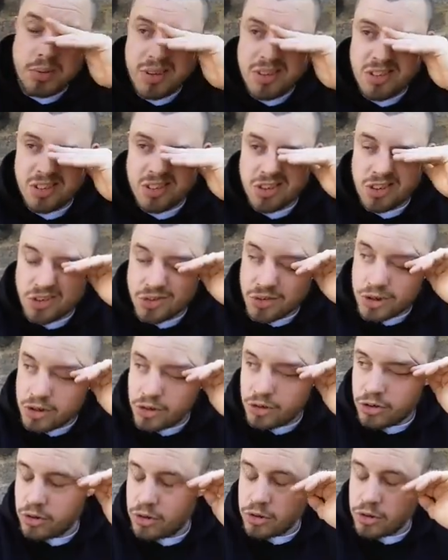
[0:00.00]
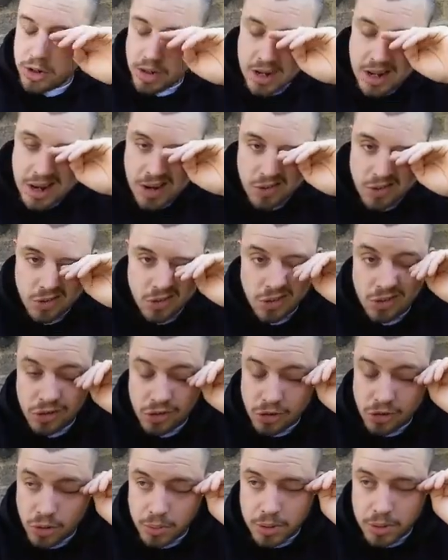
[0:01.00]
about the situation and how
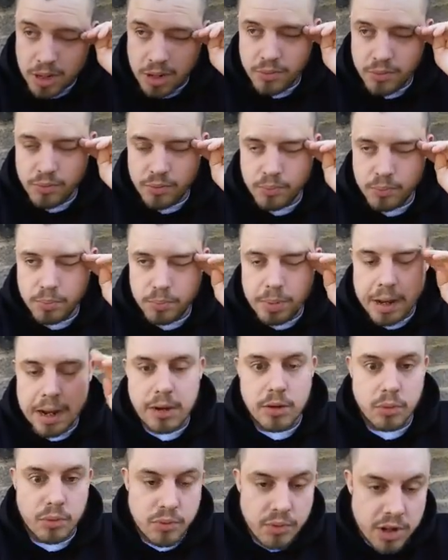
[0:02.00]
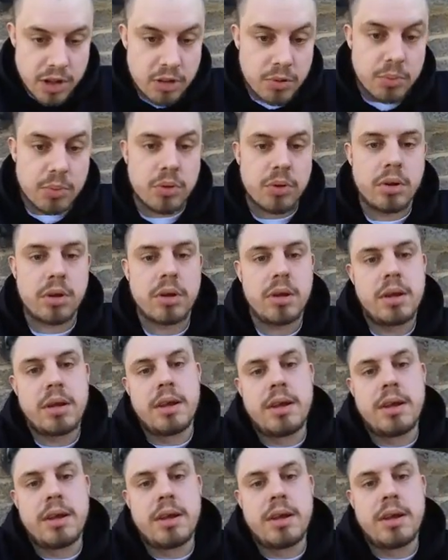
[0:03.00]
to stop getting banned on Facebook.